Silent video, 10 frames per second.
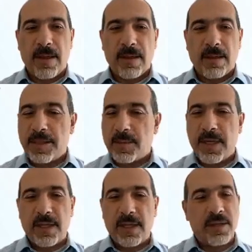they
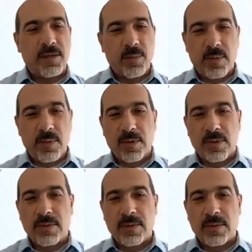speak industrial
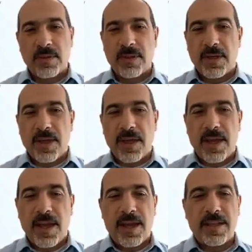protocols
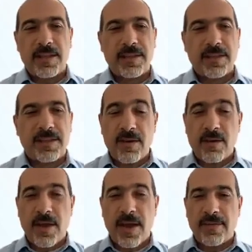and they
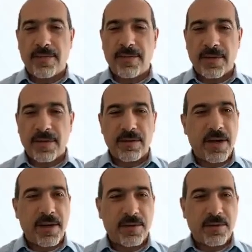don't have
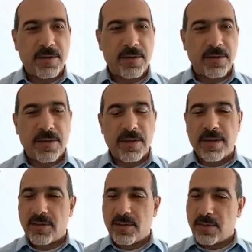credentials.
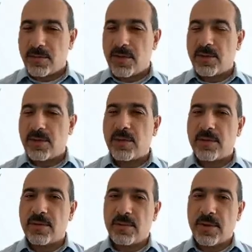So as a
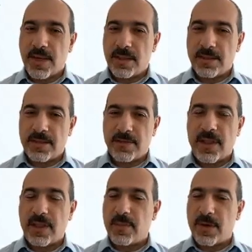result, we had to
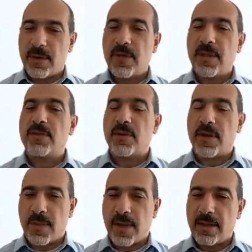develop a
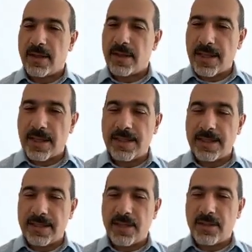filtering method, and that's
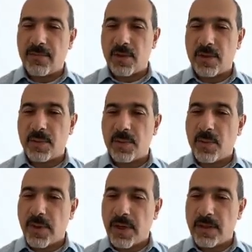the ZH enforcement
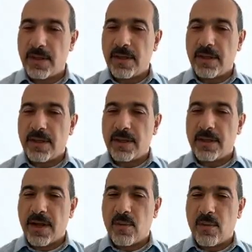point
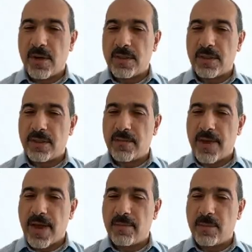that works in
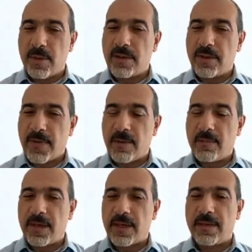with the
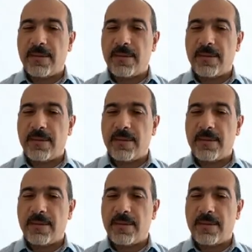fabric.